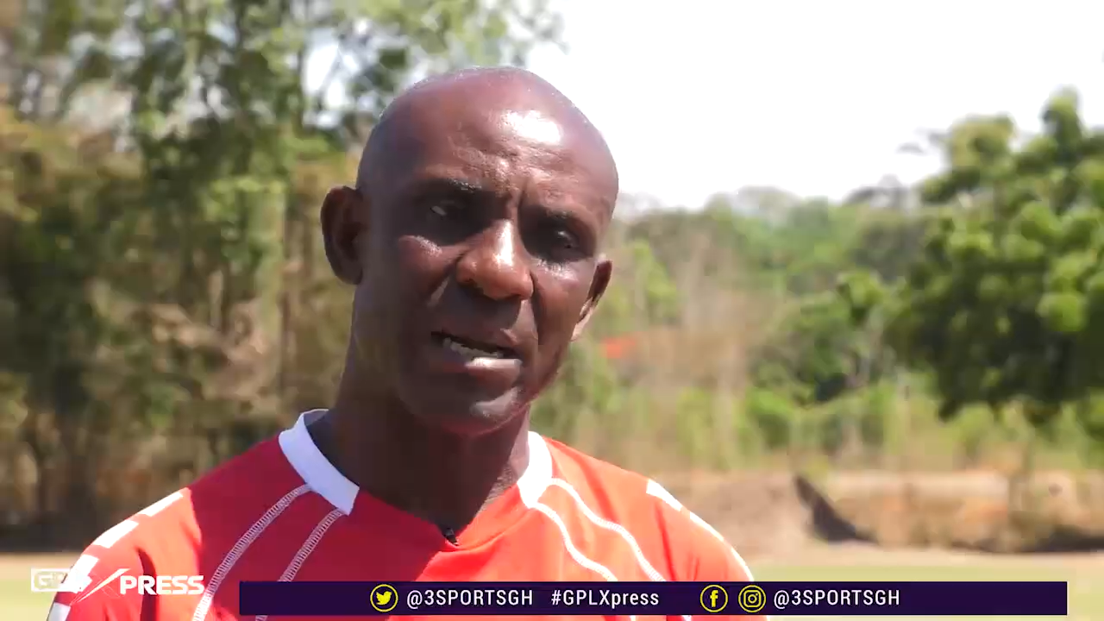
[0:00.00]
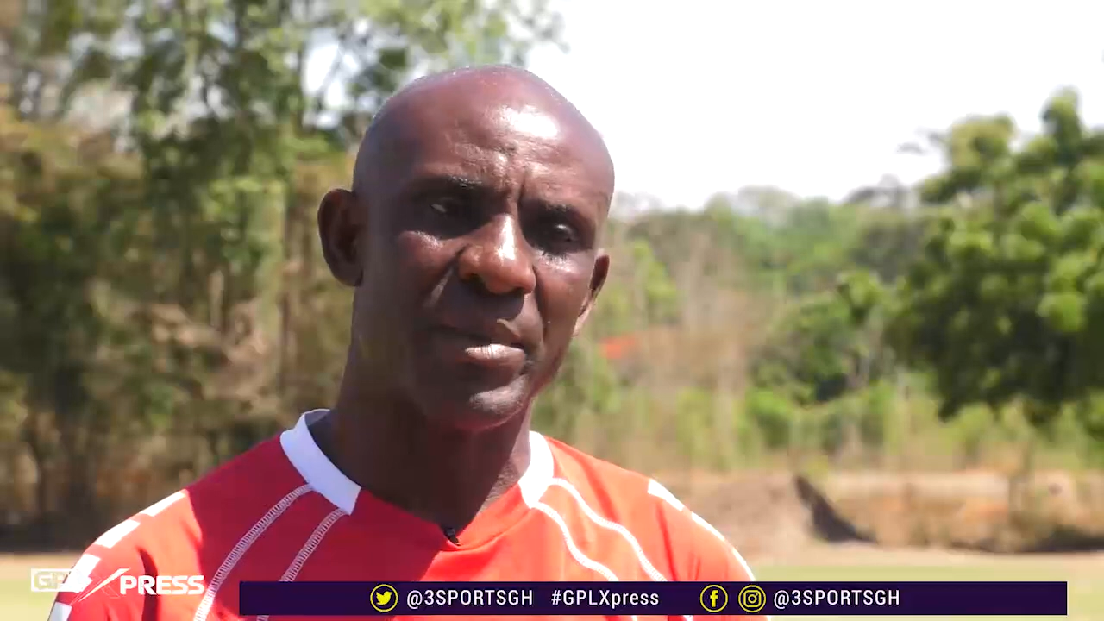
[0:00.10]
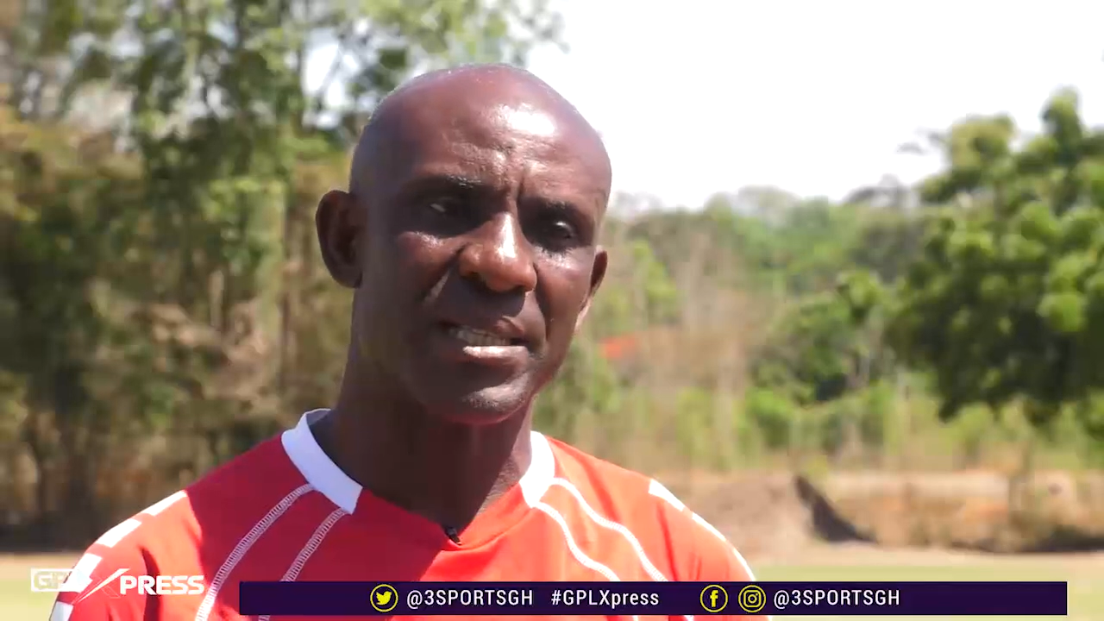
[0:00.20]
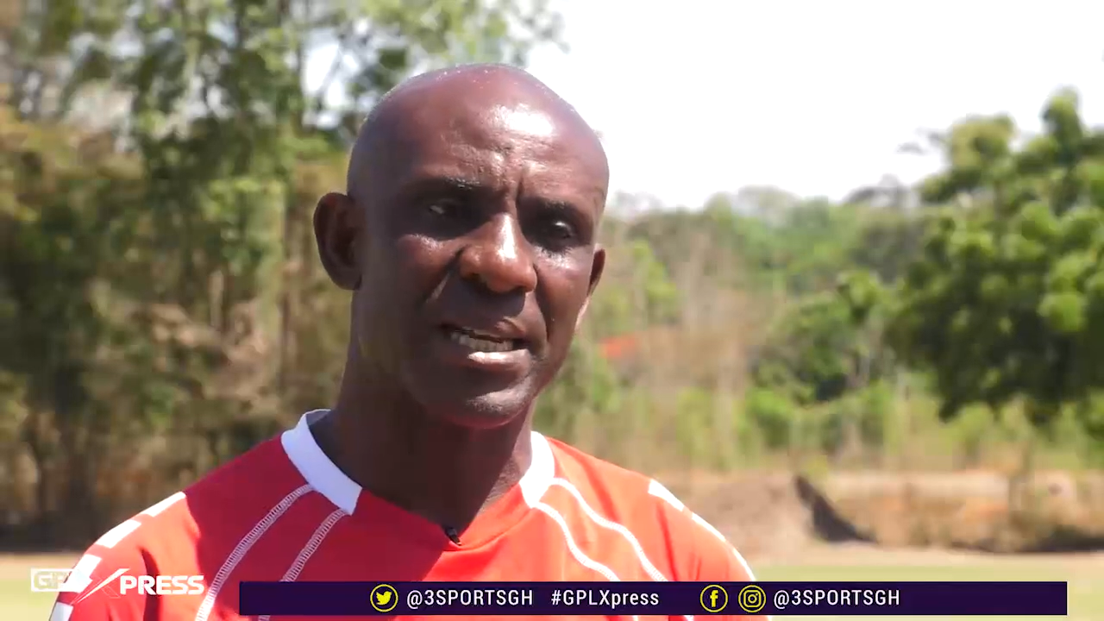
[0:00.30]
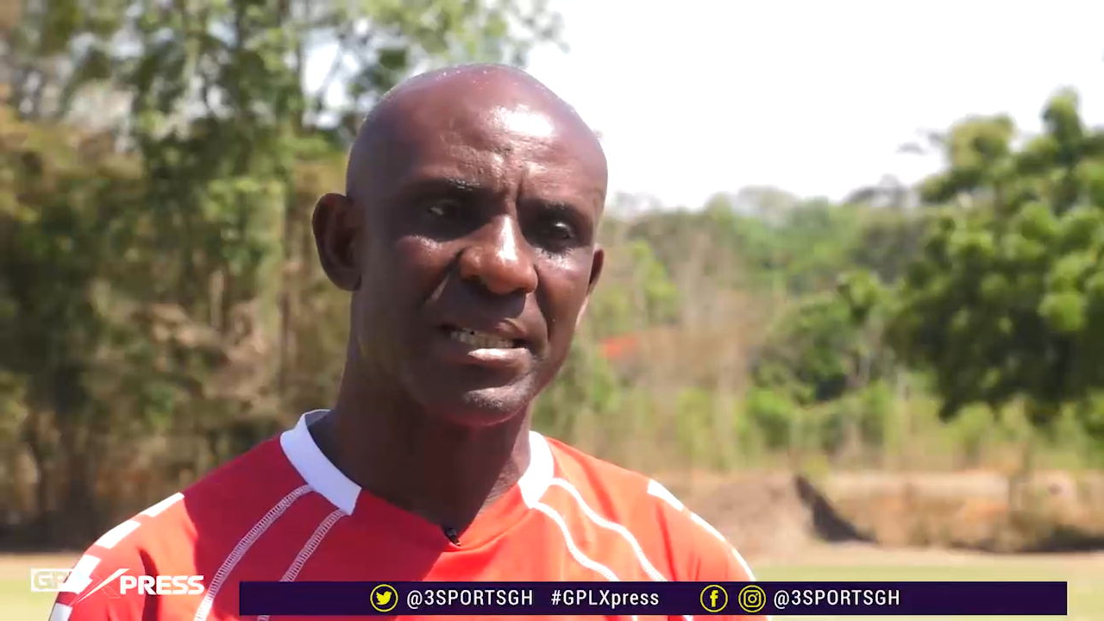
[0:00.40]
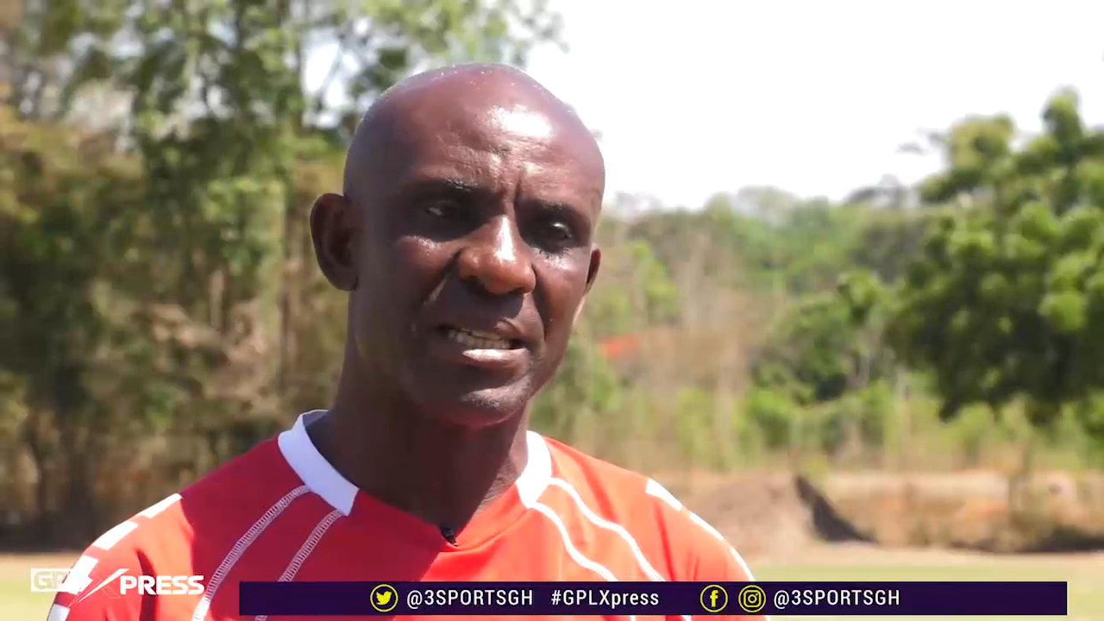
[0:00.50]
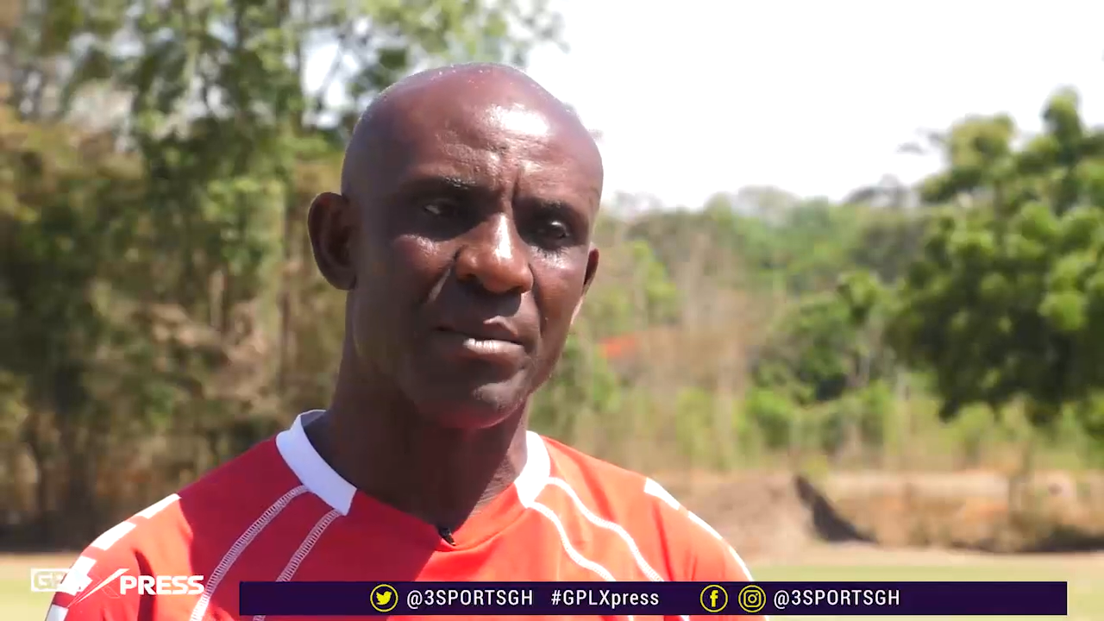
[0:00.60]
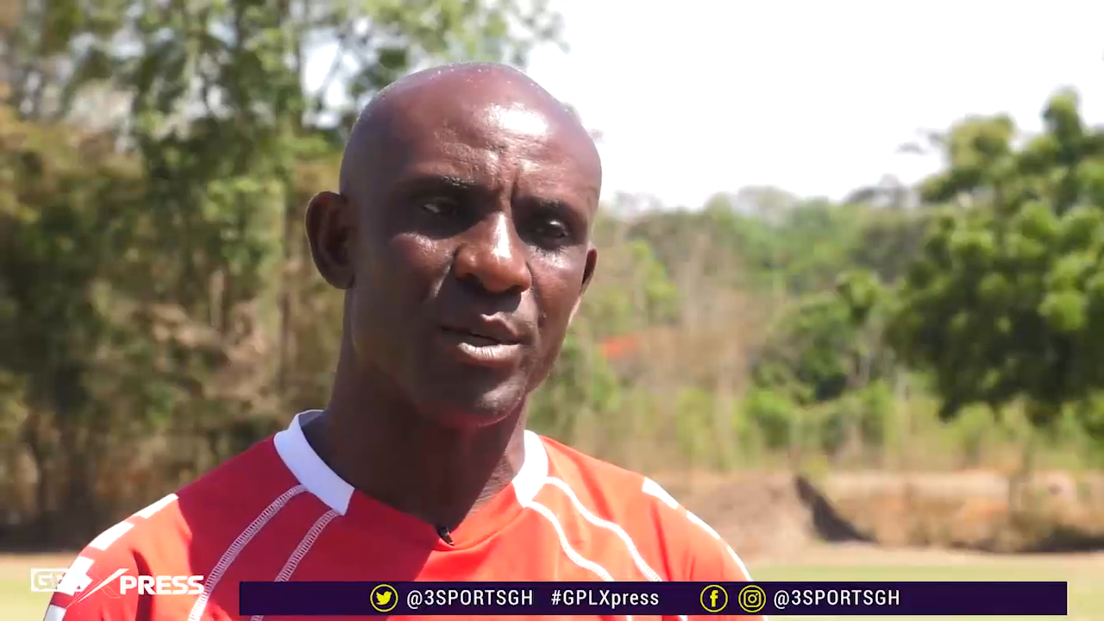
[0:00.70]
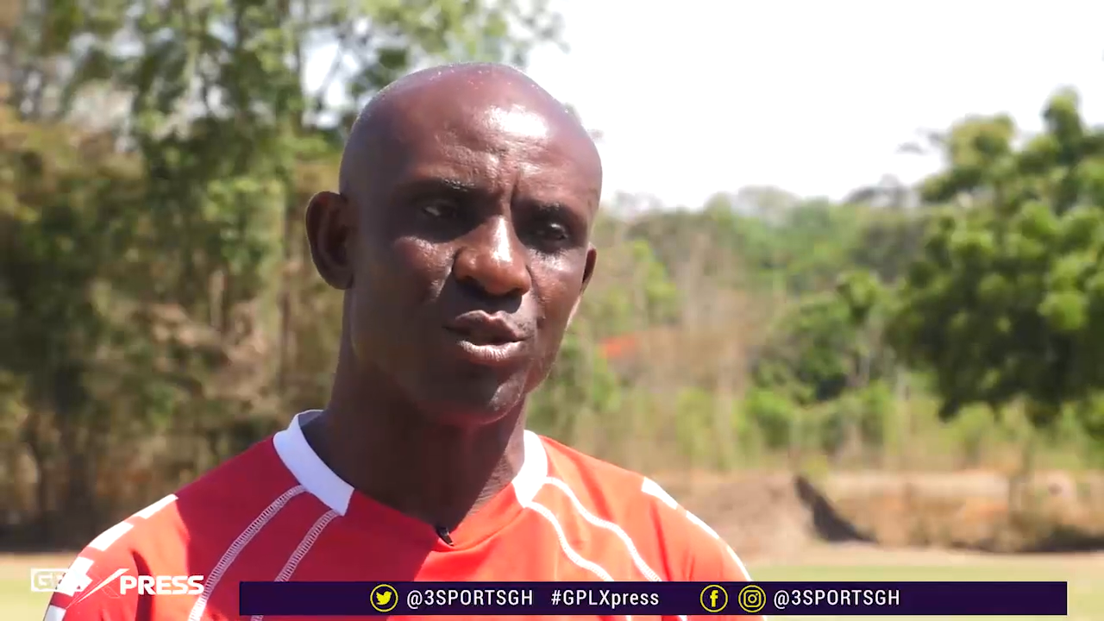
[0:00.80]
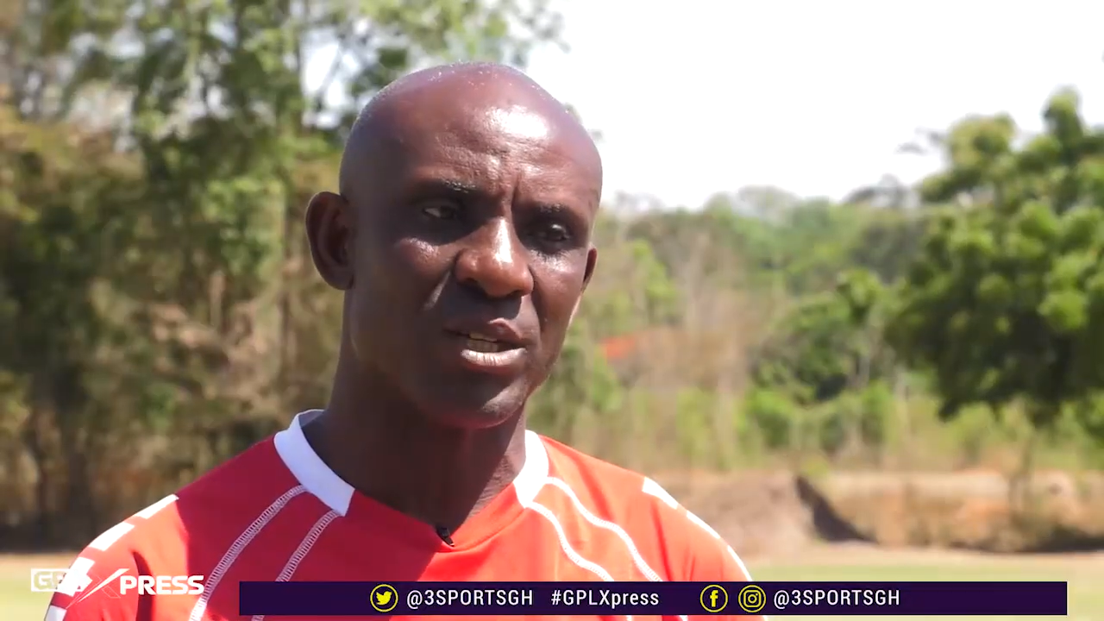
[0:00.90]
that mentality
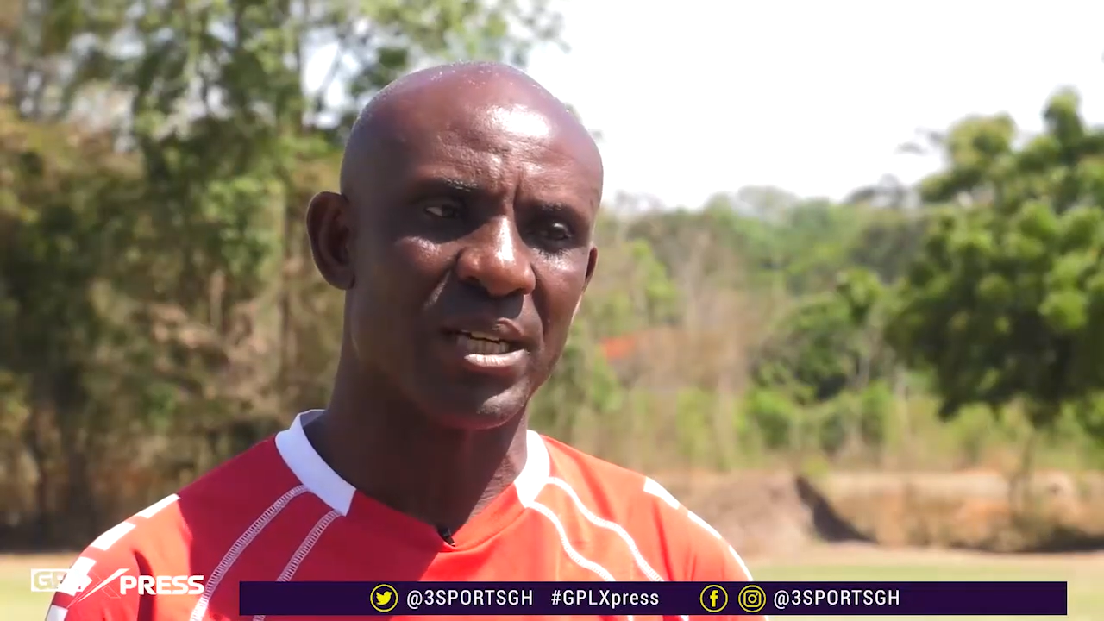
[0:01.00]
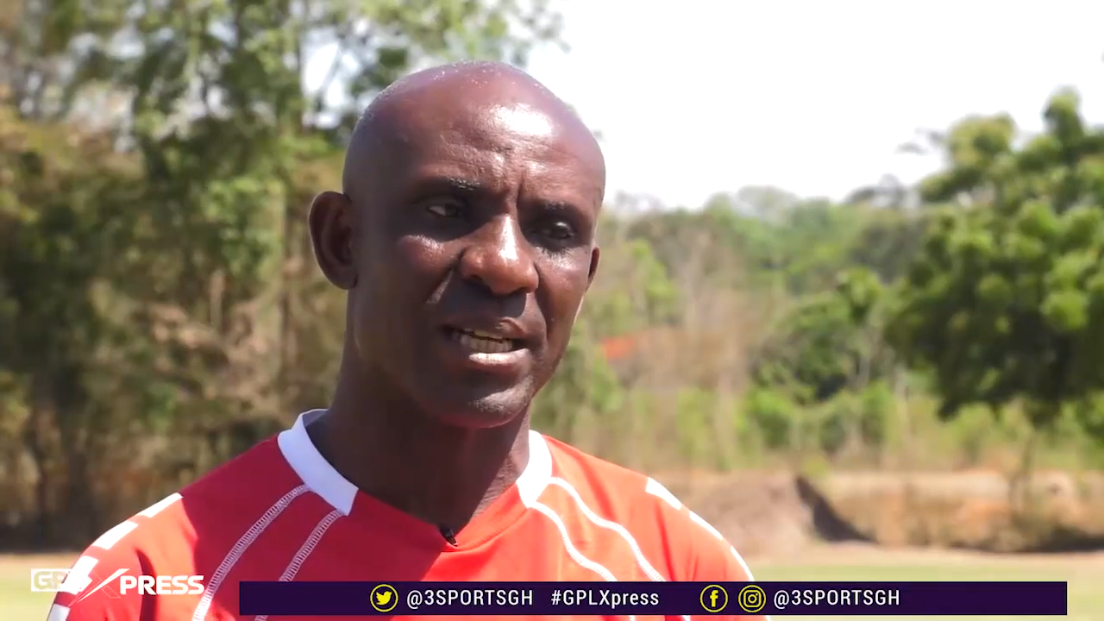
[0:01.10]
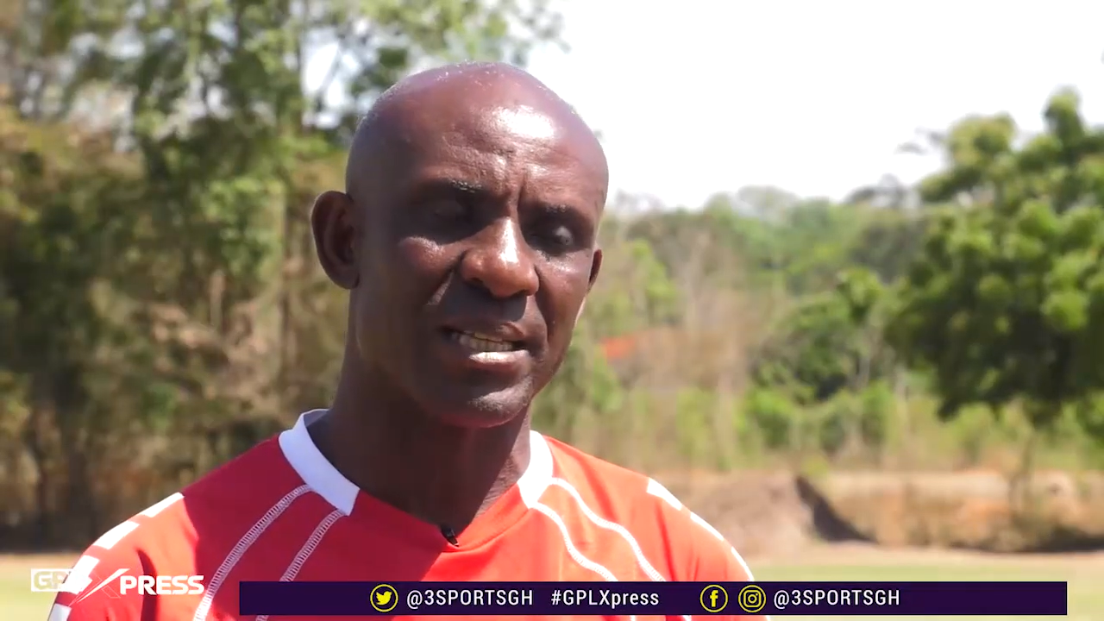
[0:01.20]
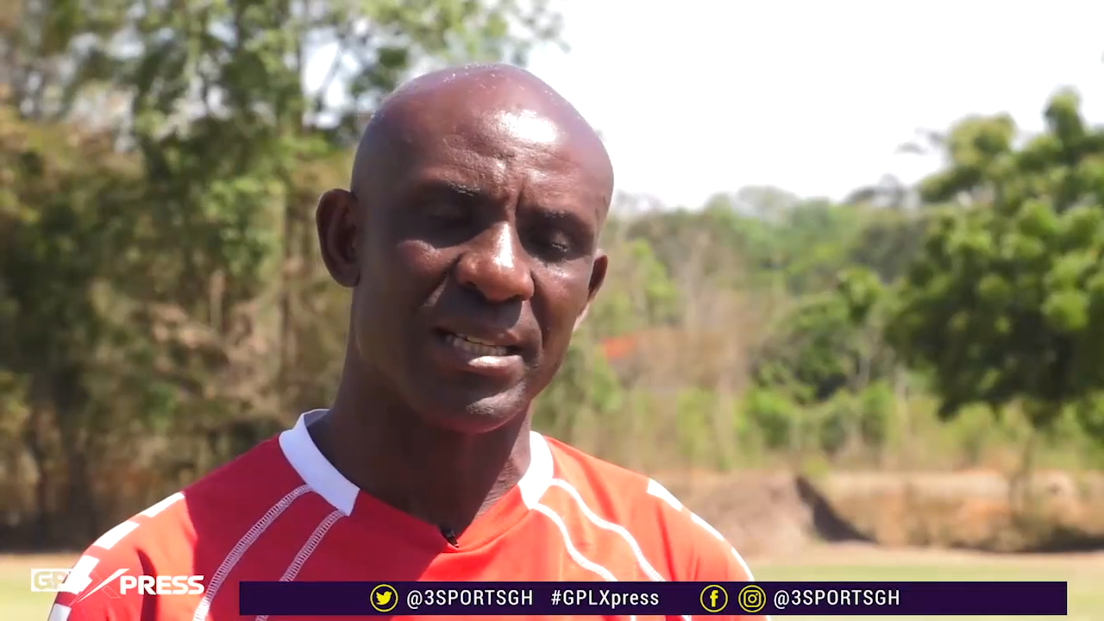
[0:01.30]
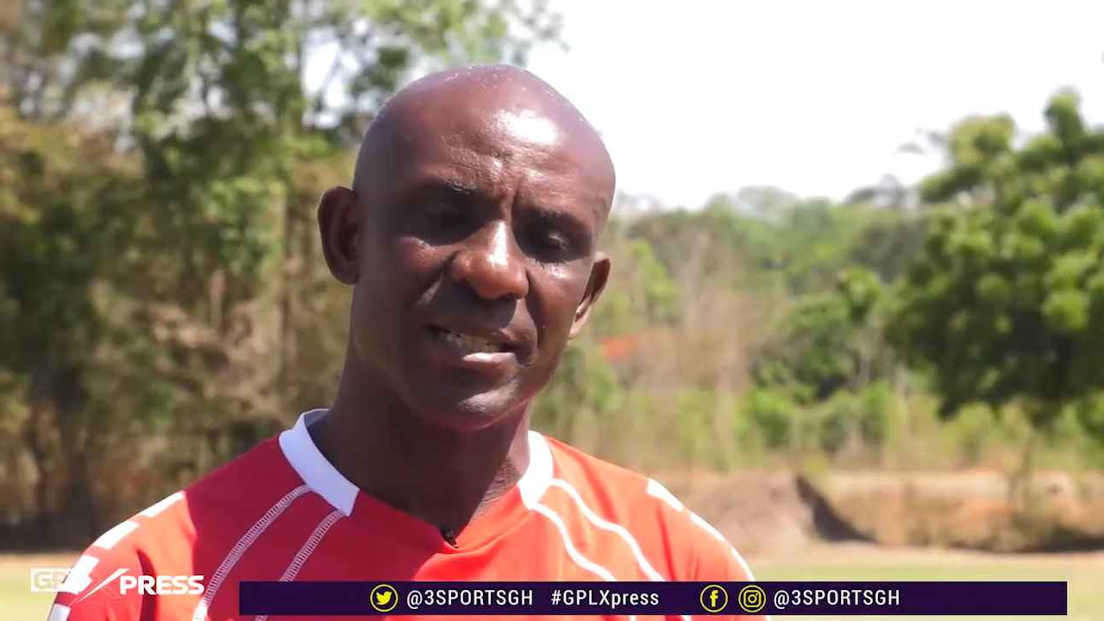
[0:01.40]
and make sure that at